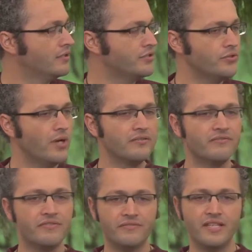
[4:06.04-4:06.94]

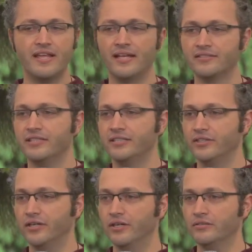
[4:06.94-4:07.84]
250,000 years
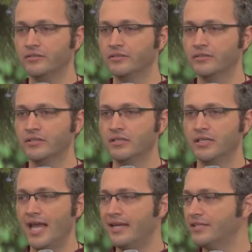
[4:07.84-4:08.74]
ago,
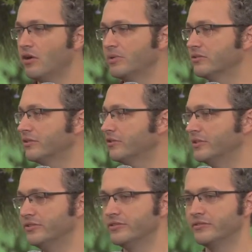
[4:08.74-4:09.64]
anatomical
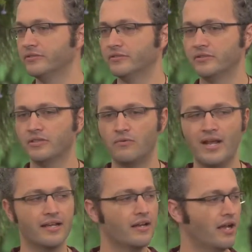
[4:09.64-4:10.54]
humans,
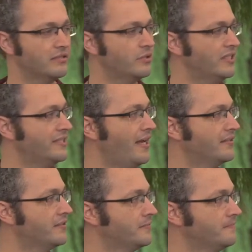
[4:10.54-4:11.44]
recognizable as
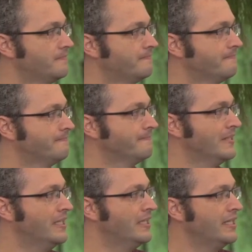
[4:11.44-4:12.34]
us.
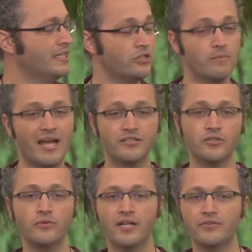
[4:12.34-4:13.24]
It took about
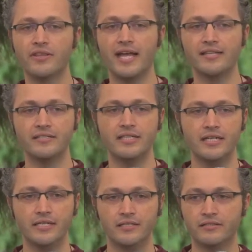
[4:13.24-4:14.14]
200,000
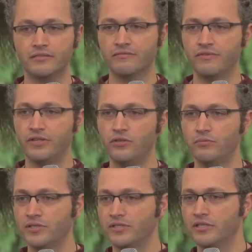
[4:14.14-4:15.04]
years for
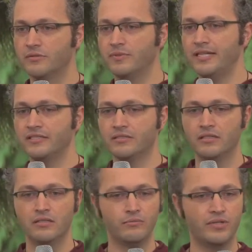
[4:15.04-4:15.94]
humans to displace
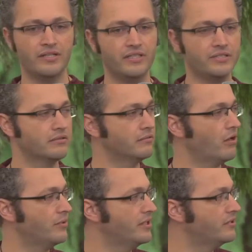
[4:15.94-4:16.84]
previous
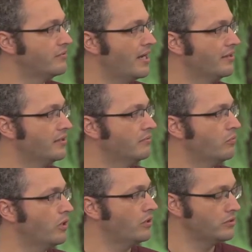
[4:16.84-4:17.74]
hominids around the
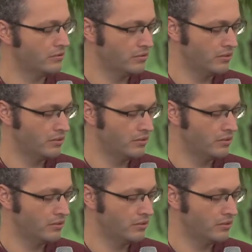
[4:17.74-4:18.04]
world.